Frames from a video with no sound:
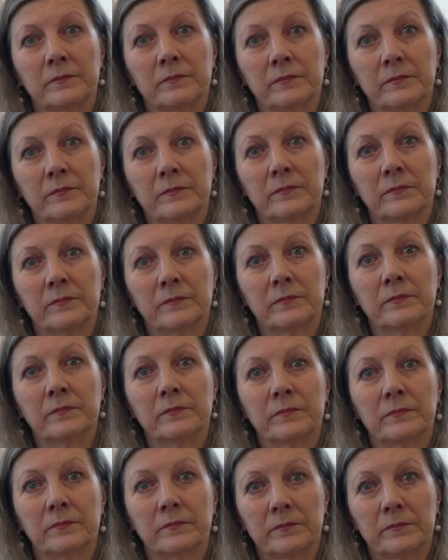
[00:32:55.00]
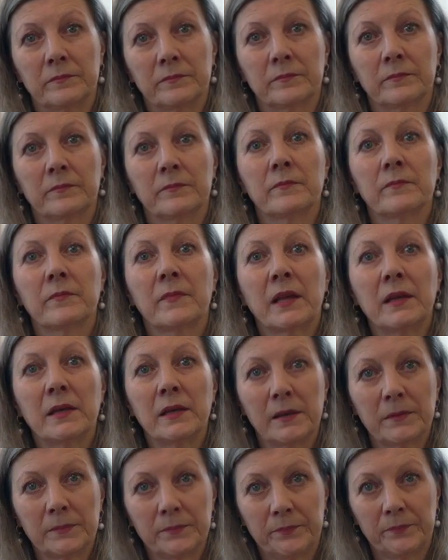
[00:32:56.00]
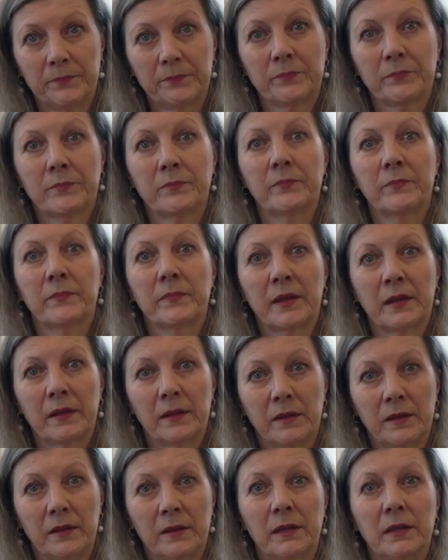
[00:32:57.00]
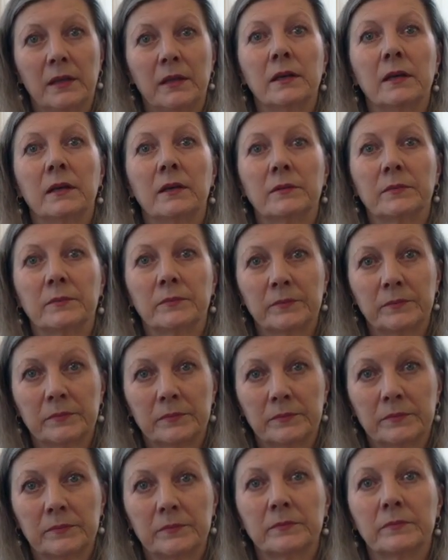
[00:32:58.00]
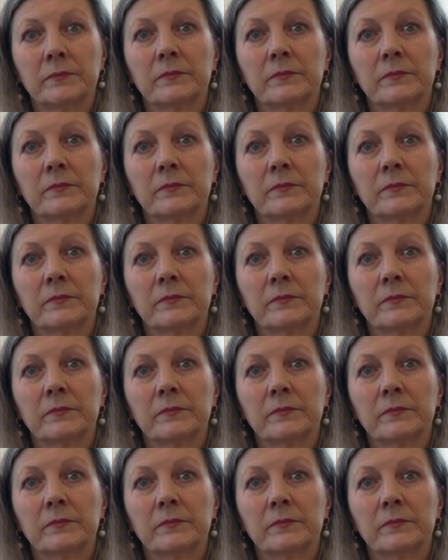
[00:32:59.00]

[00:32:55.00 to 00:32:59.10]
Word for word: where she could develop, yeah. both personally, professionally.